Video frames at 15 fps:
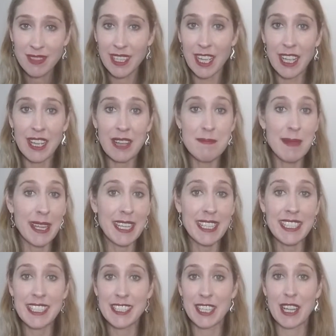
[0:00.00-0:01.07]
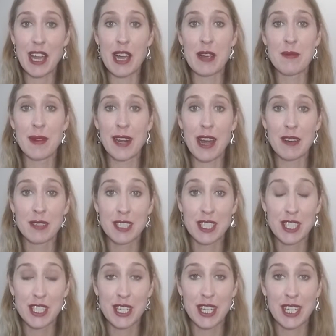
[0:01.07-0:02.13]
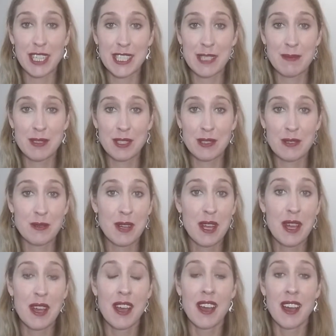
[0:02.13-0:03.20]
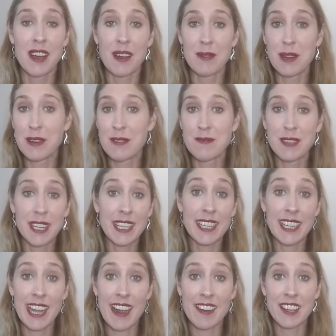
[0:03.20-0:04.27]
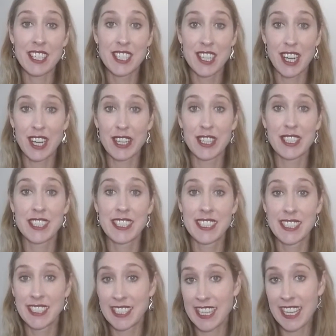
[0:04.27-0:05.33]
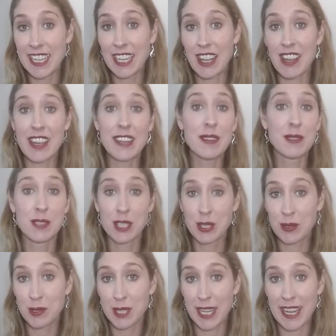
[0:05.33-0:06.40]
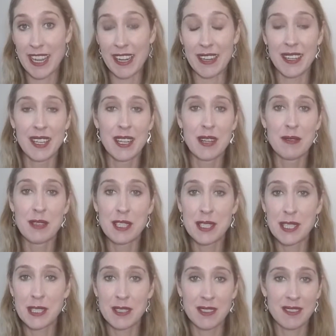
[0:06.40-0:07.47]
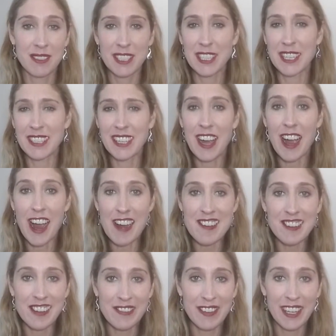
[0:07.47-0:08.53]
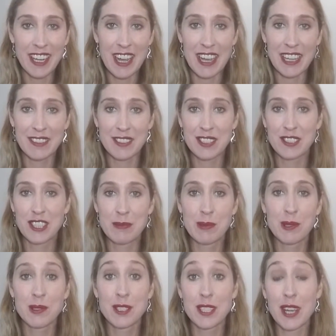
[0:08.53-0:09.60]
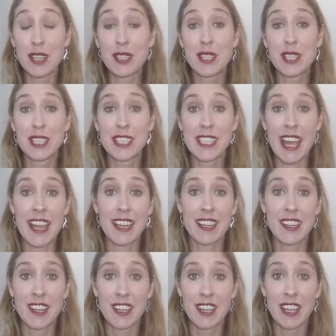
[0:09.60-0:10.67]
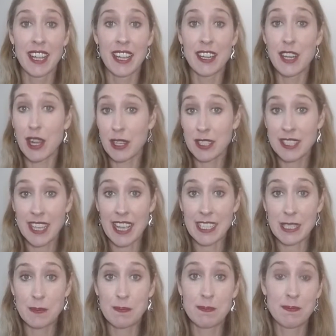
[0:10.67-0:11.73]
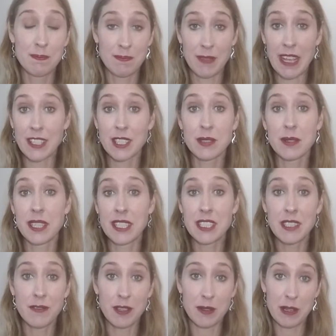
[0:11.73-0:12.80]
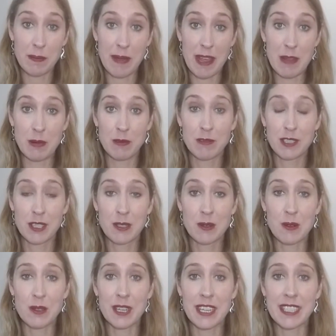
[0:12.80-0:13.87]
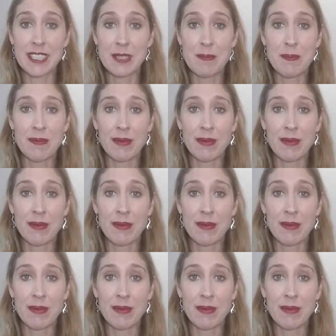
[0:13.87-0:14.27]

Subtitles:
Many years ago when I was in journalism school, we were really encouraged to learn T-line or shorthand, which is, hieroglyphic kind of scribbles so you could take notes as you were interviewing people for stories.